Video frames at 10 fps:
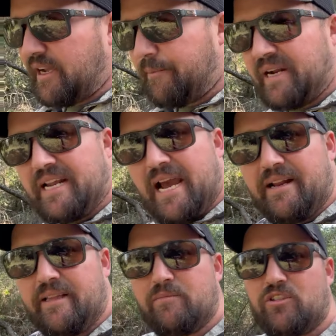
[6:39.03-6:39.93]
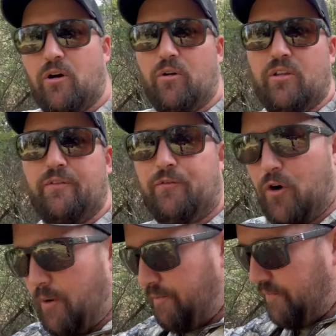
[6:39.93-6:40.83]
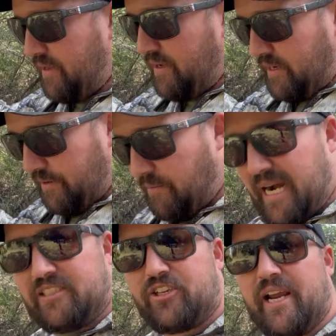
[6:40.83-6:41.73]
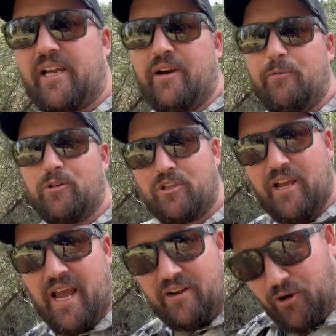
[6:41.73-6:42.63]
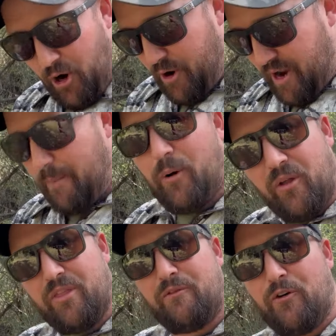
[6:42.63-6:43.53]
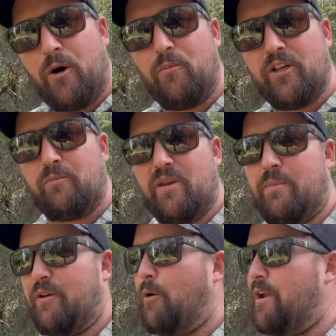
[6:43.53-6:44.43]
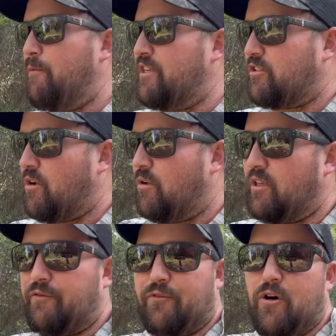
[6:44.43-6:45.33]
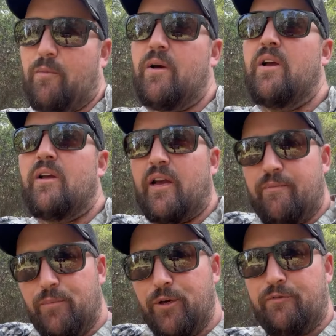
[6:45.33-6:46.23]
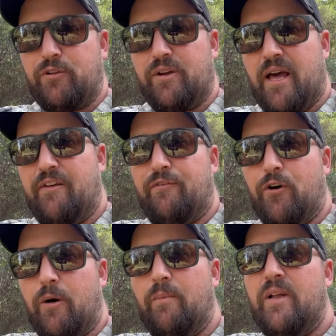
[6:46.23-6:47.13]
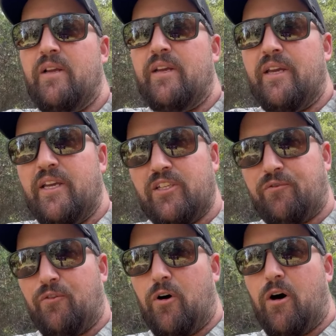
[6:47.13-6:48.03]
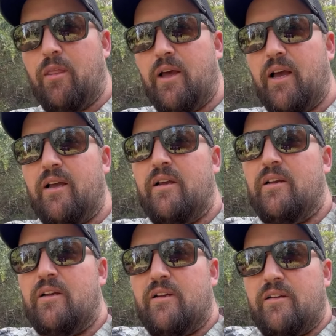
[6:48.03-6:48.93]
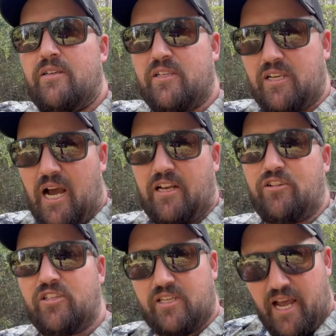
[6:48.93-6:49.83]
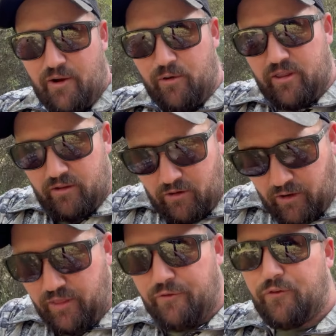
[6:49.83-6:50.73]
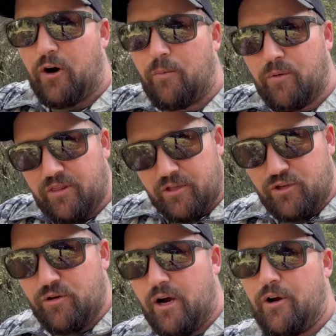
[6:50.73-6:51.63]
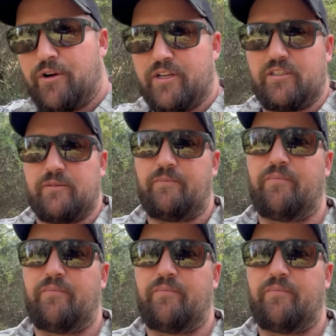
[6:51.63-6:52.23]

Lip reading: and my dad and them sold the farm, and my tracker had grown up on the farm with me. But when we sold the farm and moved to another farm, his father decided to stay on the farm with the new owners.